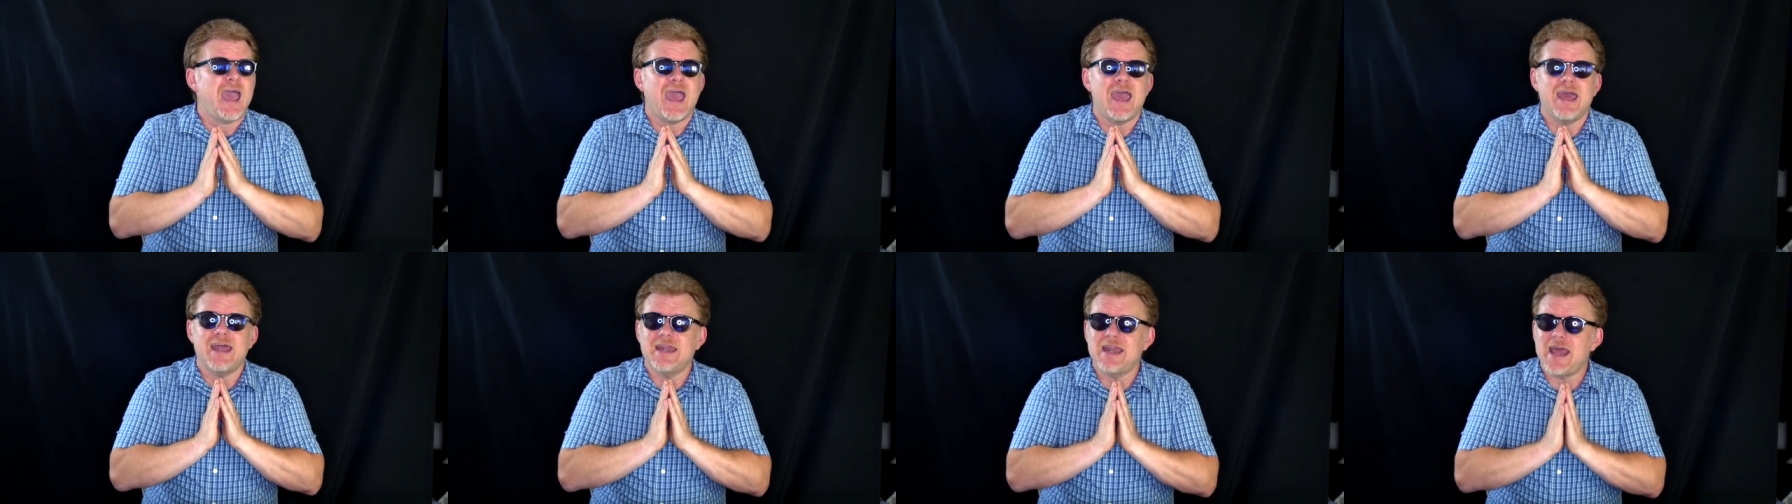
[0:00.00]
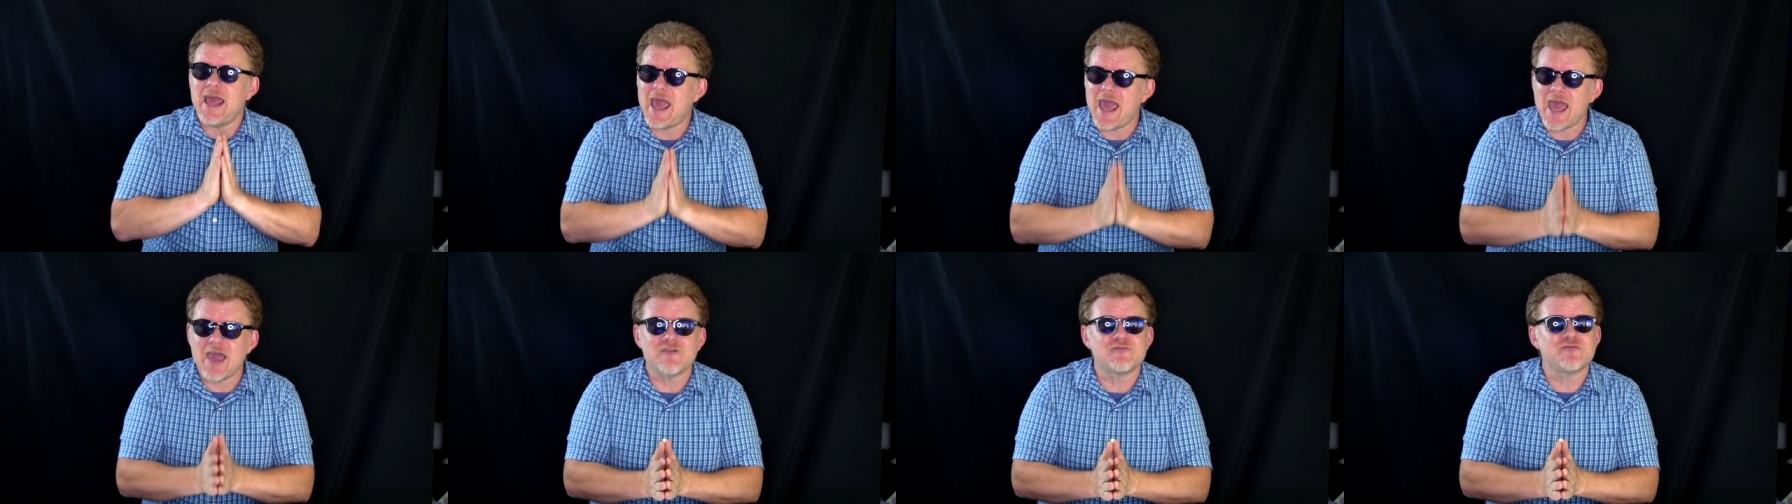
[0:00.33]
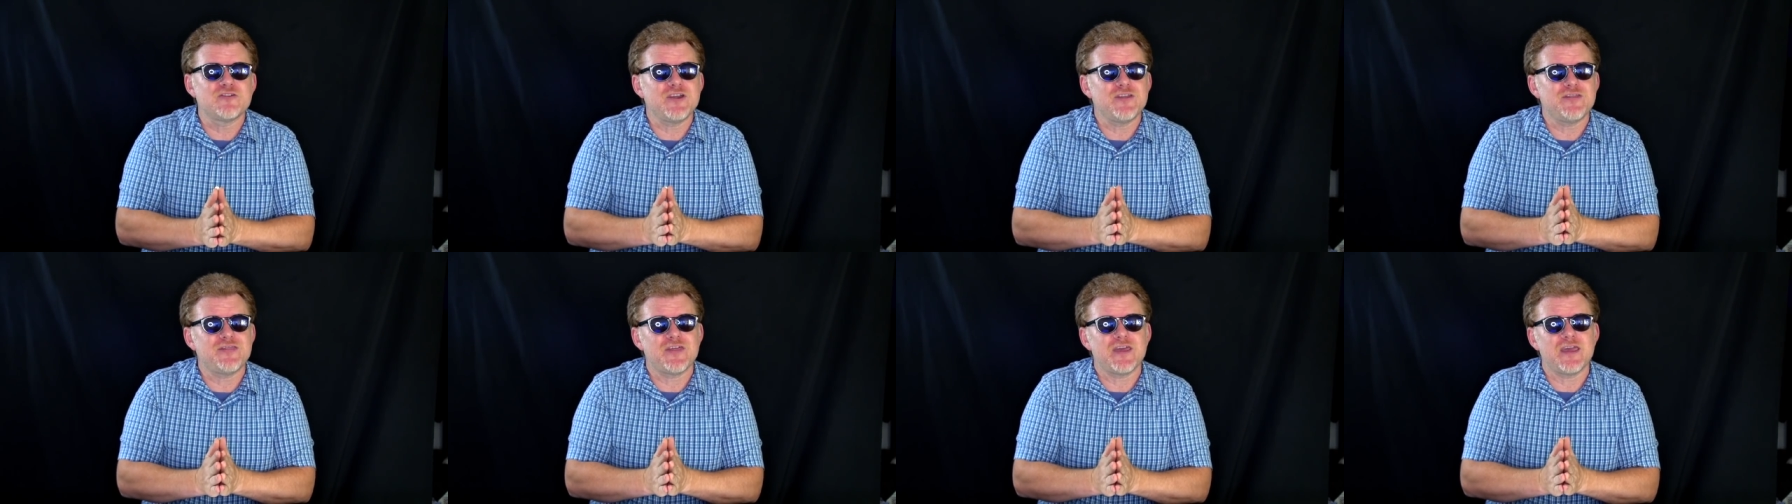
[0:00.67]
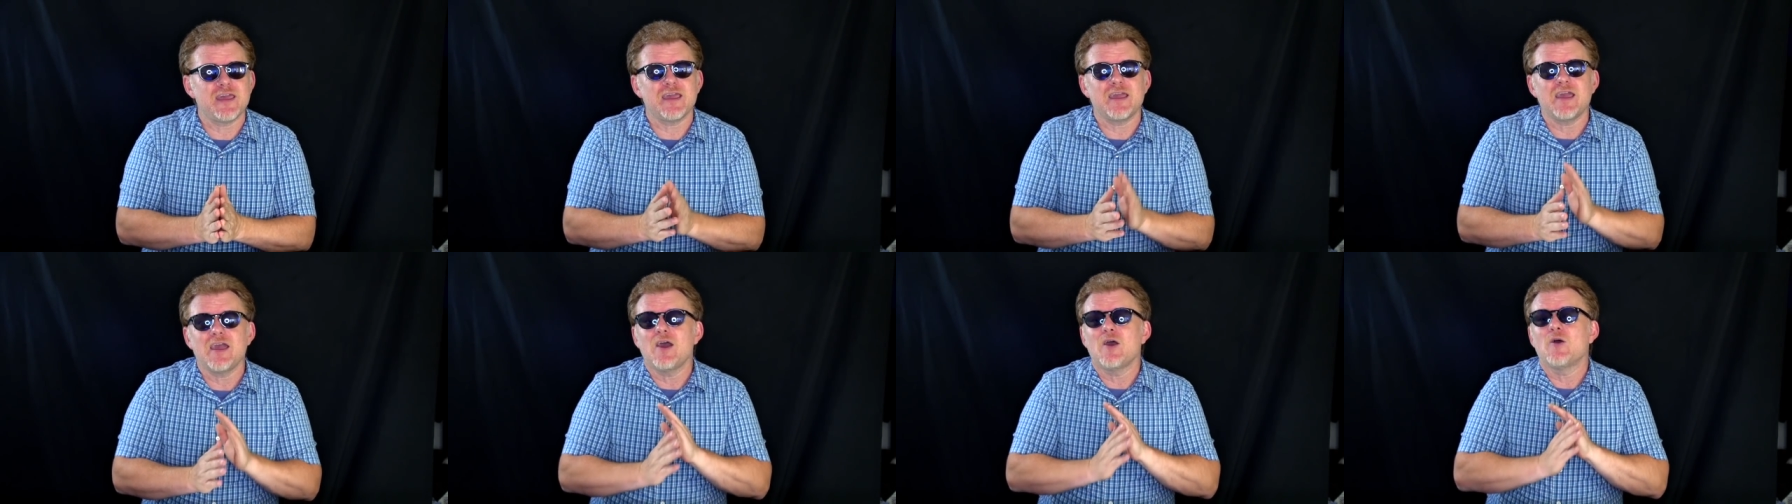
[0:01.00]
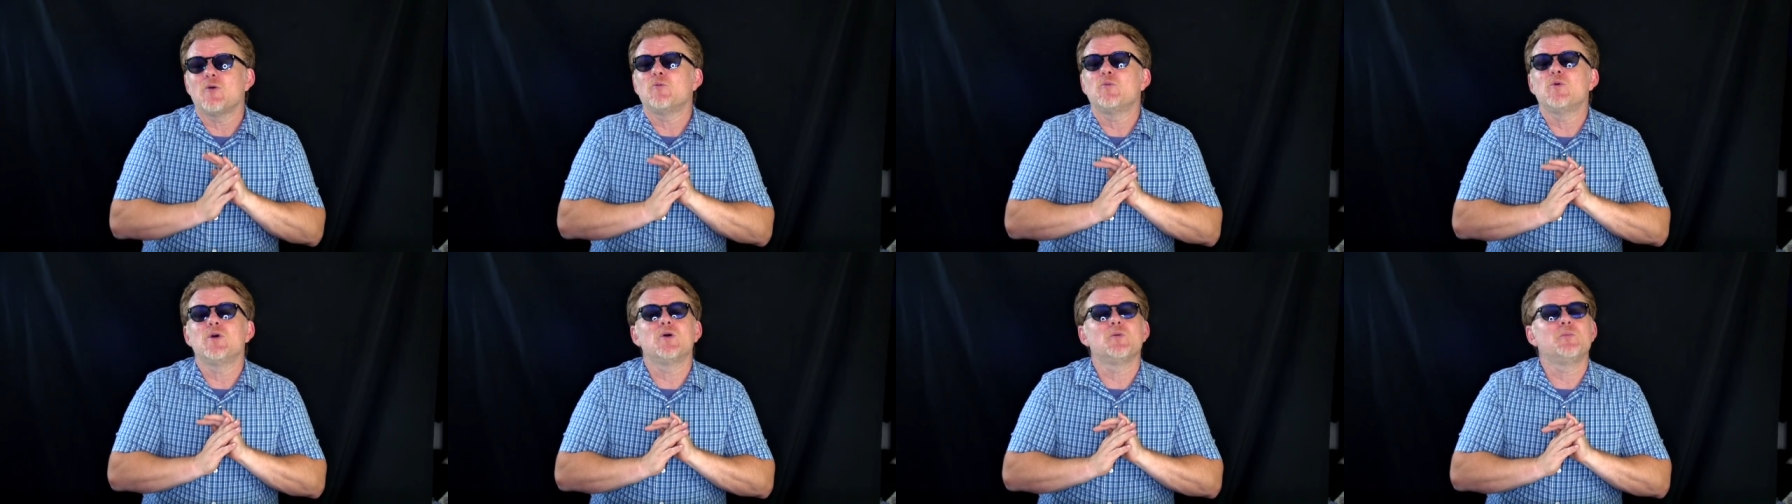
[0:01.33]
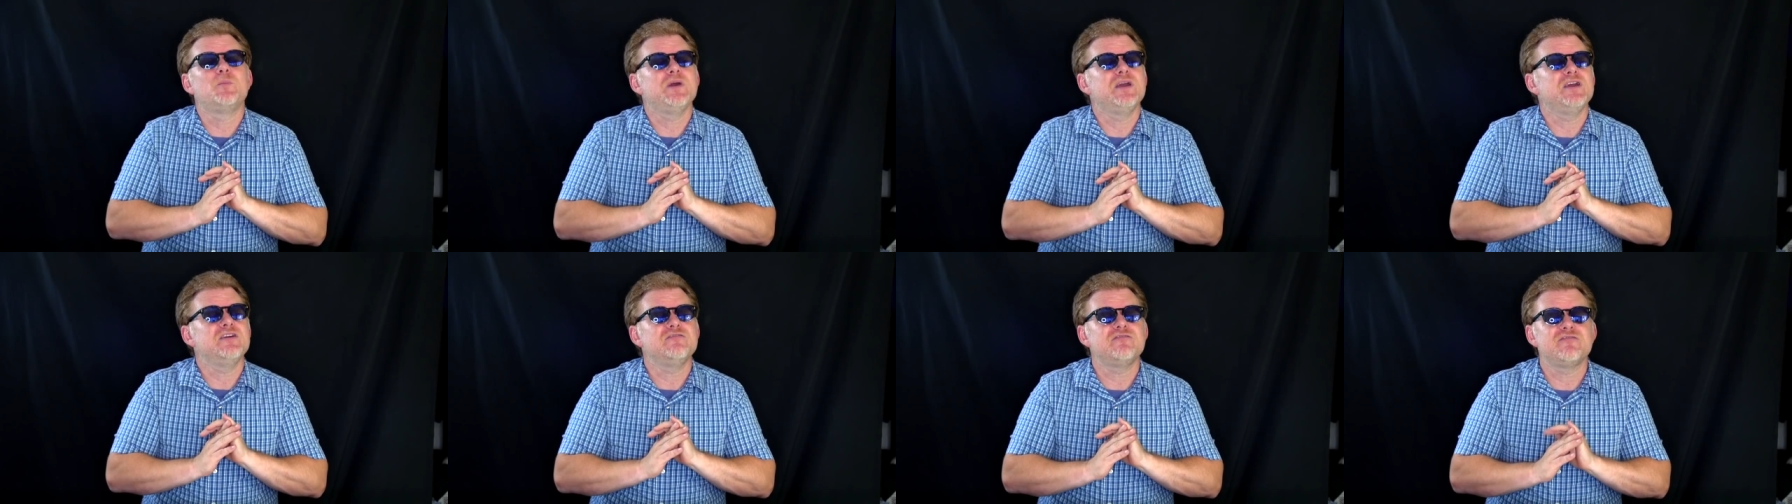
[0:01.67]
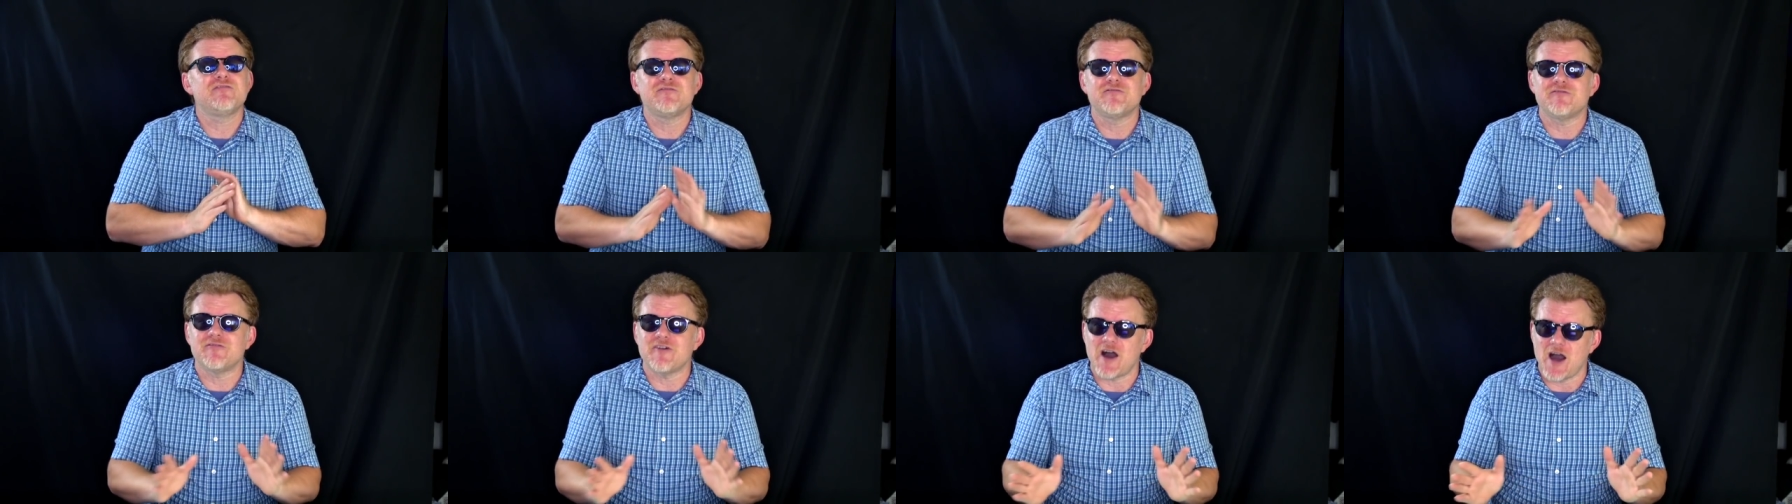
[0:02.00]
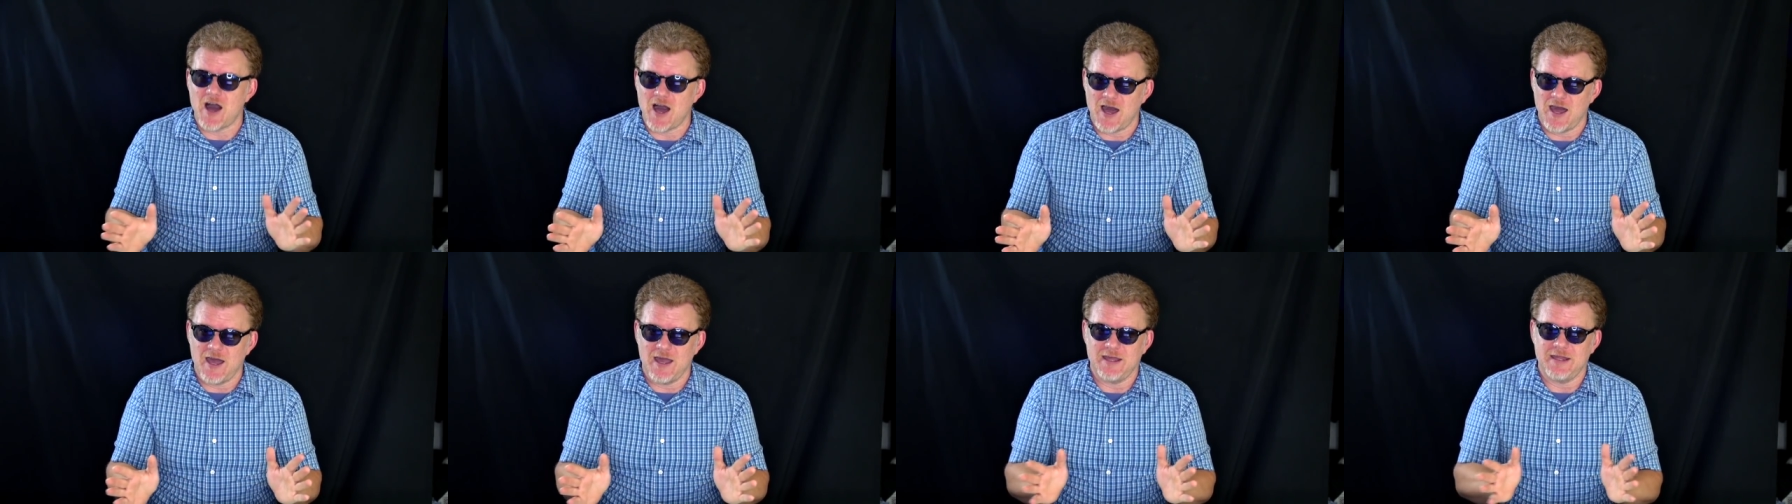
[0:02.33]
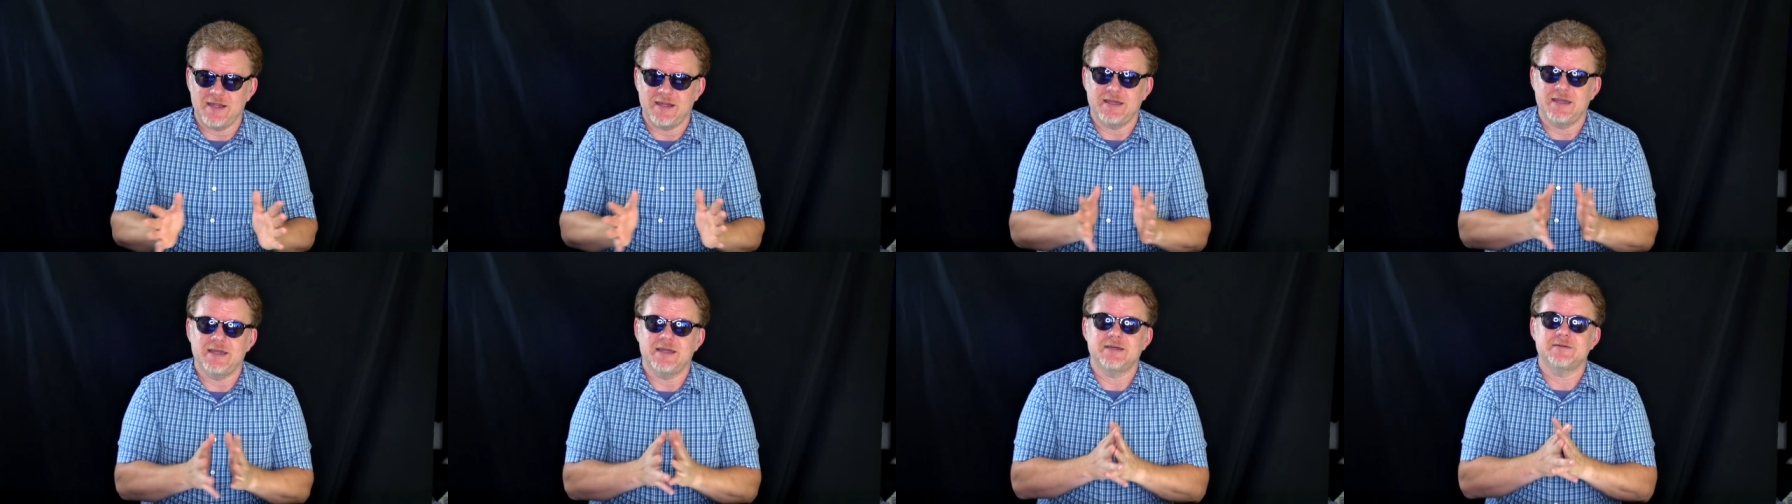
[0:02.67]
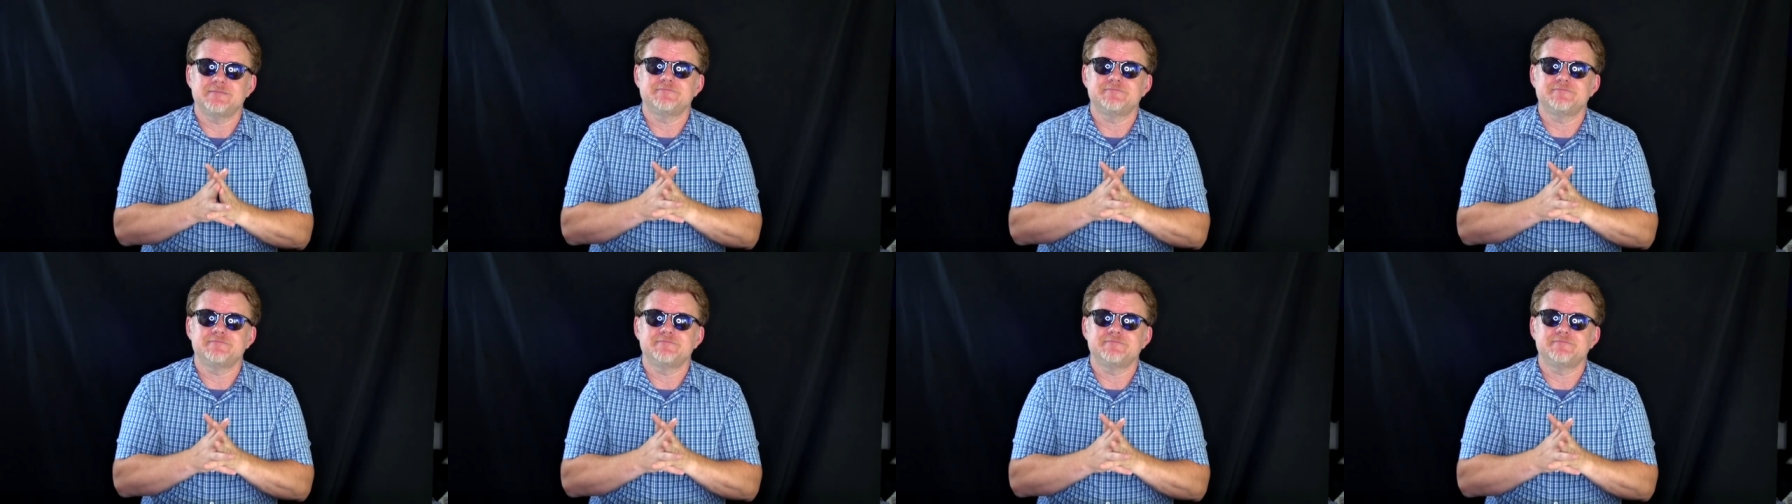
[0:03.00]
and everything will be fine.